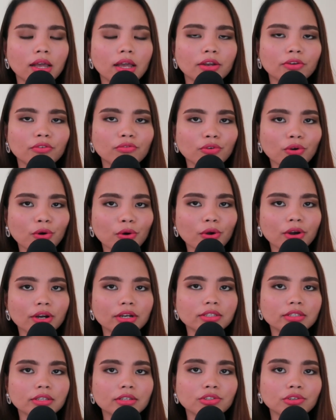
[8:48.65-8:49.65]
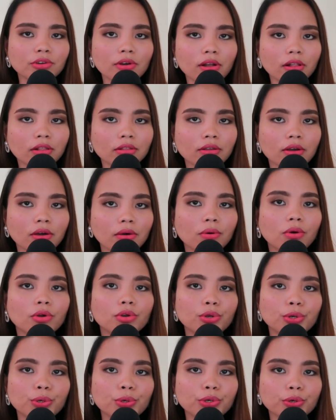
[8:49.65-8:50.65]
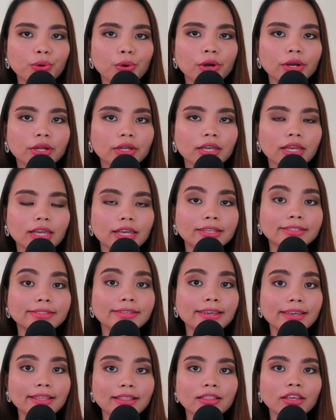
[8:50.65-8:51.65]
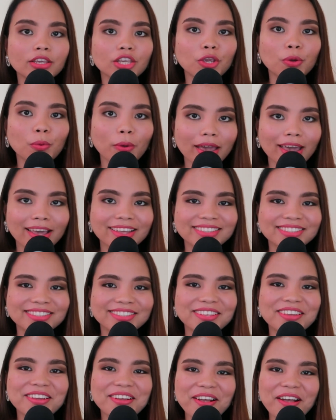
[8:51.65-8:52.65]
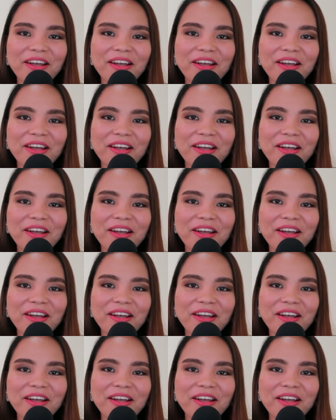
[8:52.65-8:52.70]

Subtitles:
And of course, as you all know, New York is in the US.